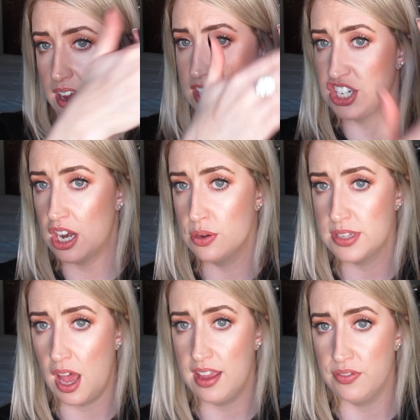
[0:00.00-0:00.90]
the
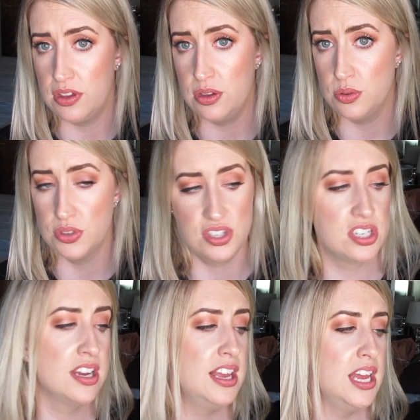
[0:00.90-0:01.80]
eyeshadows, I have
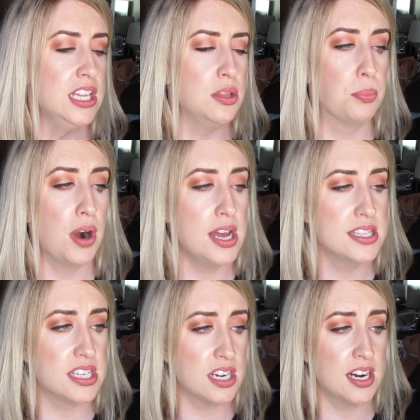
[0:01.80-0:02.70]
used the
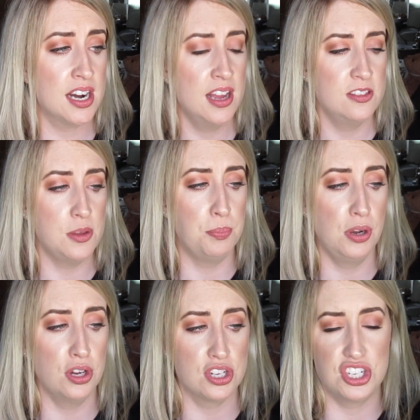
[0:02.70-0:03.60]
bronzer, the
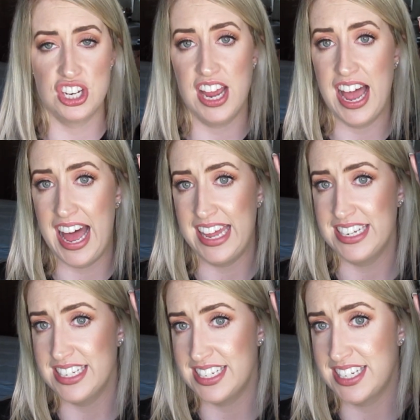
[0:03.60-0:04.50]
blush,
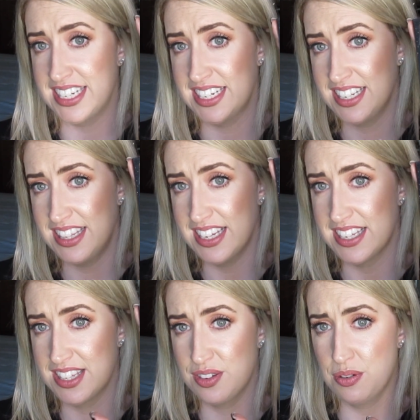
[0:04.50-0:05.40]
and
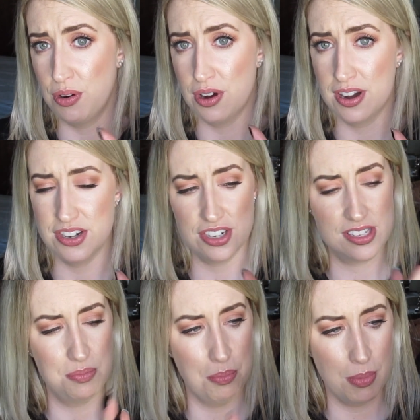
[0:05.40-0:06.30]
this
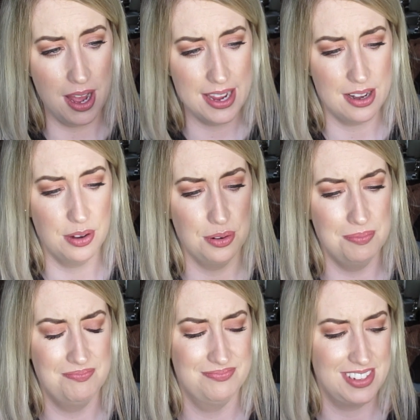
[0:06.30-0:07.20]
gorgeous Milo.
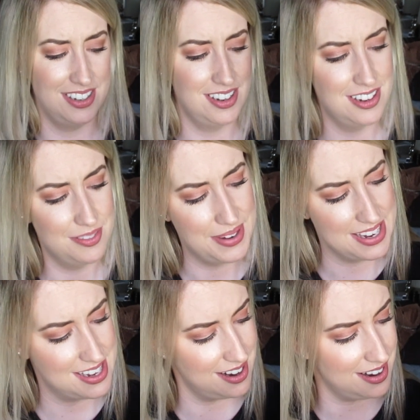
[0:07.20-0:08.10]
Oh
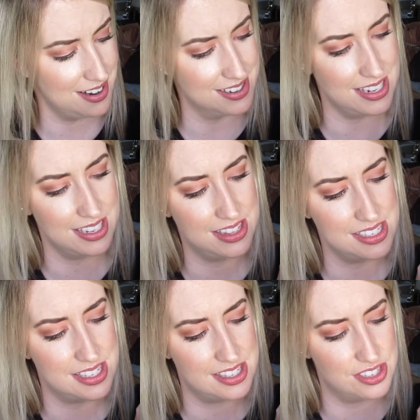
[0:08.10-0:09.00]
my god, like
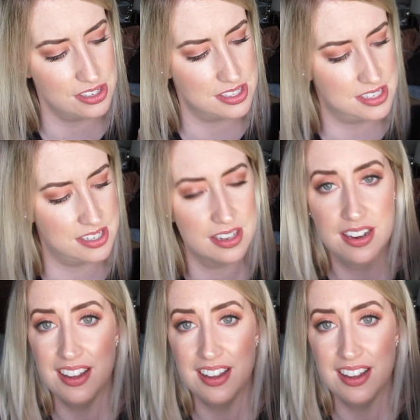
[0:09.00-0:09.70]
this is just